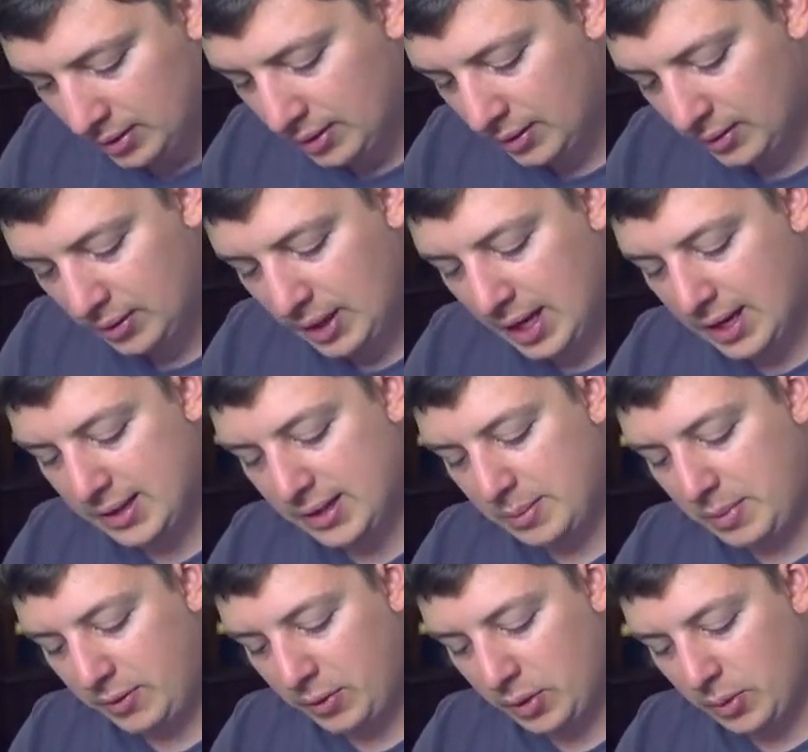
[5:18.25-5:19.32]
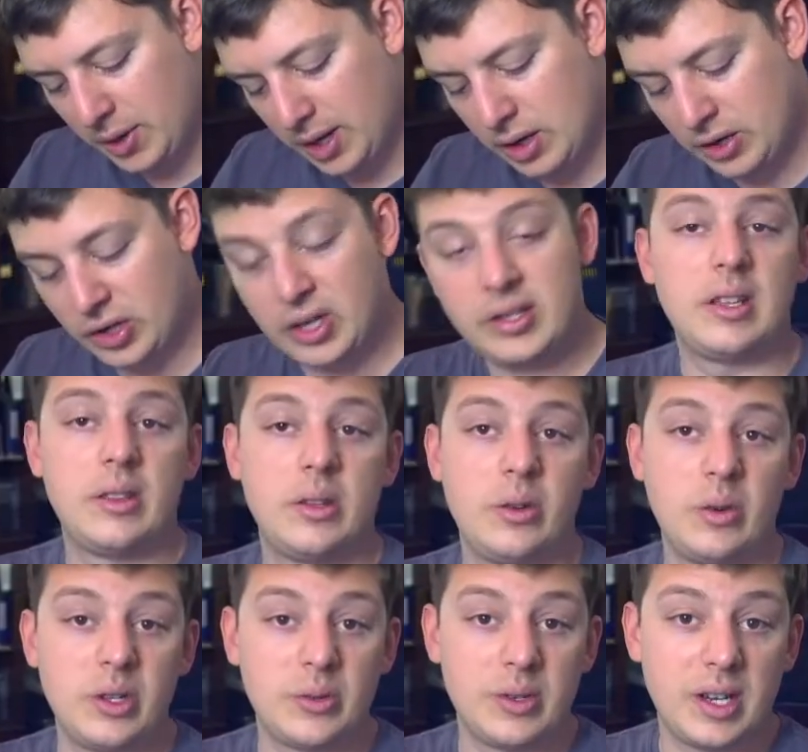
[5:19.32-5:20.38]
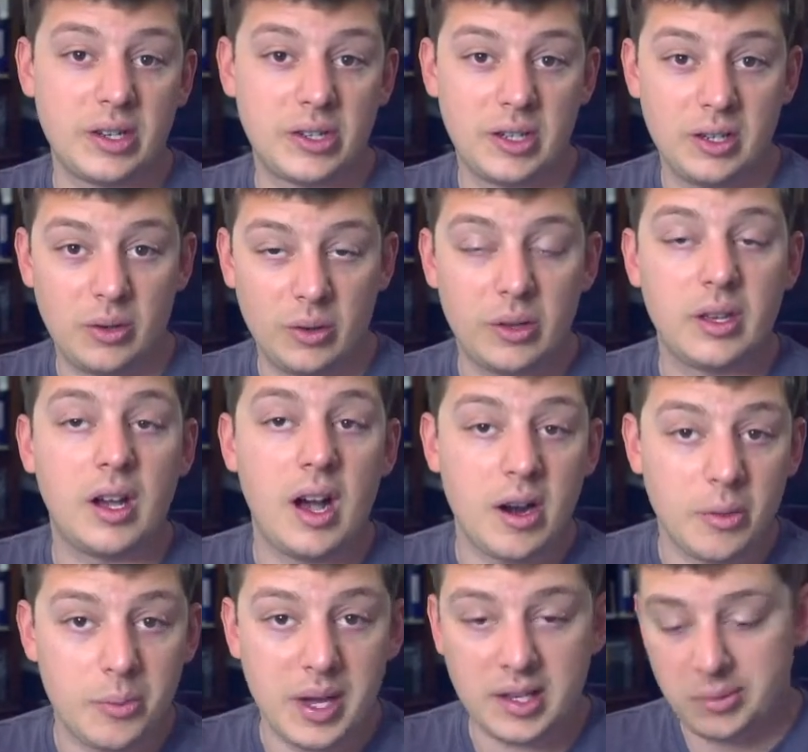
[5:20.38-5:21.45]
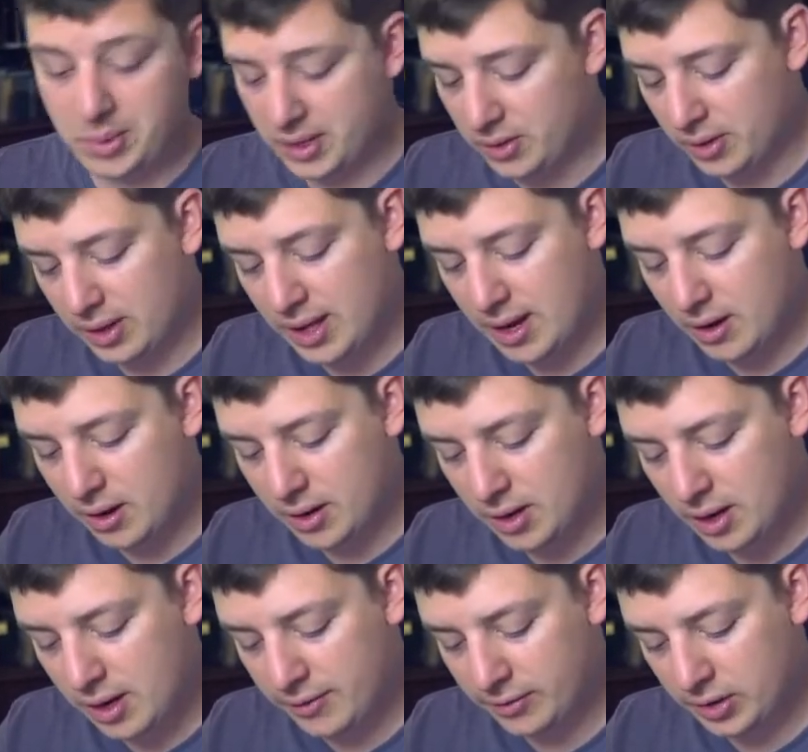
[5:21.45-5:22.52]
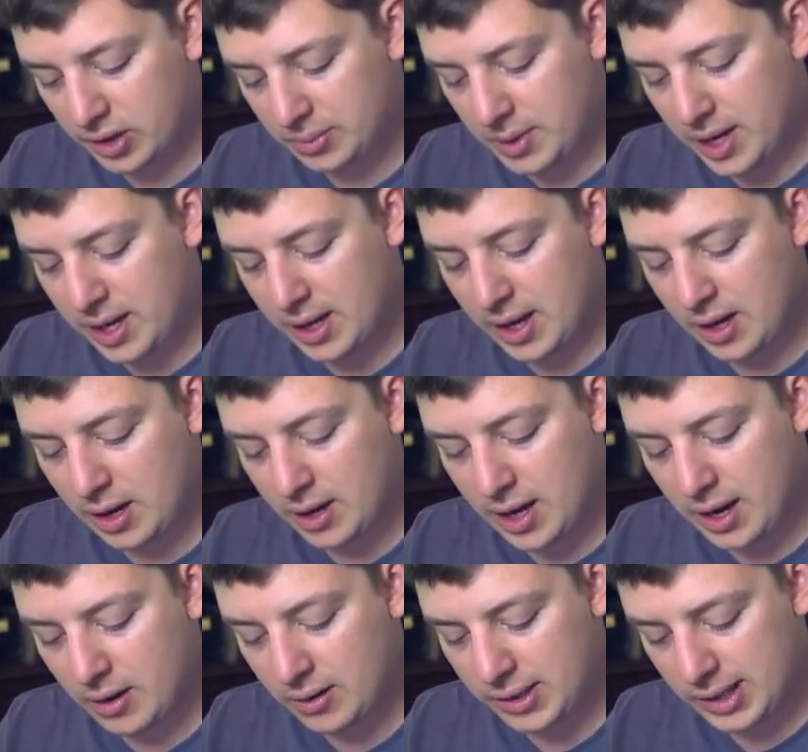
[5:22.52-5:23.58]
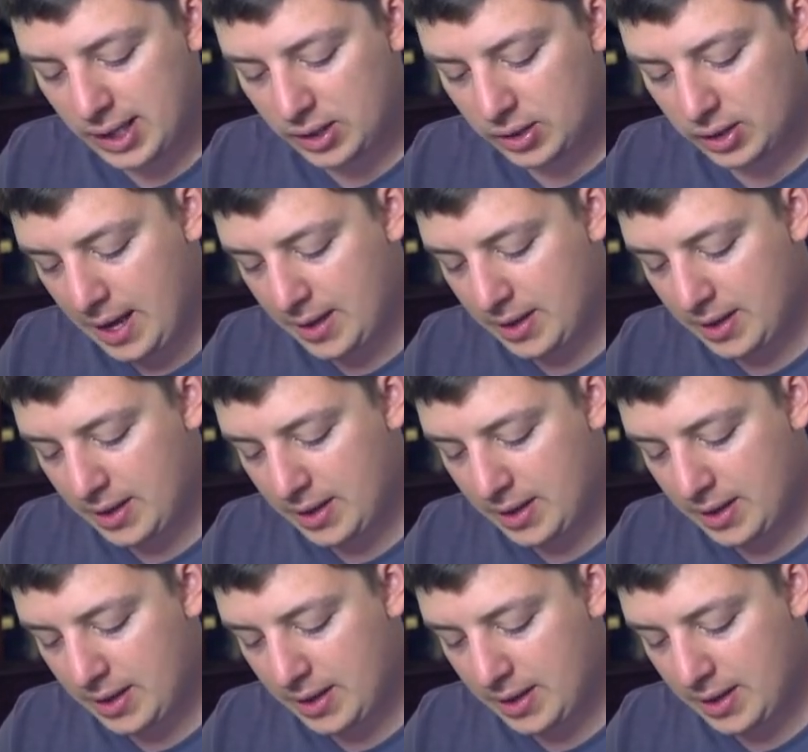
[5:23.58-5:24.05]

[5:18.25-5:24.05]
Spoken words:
So like it said before, we can adjust the noise reduction or the auto mix by turning that on and off just by the on air selection.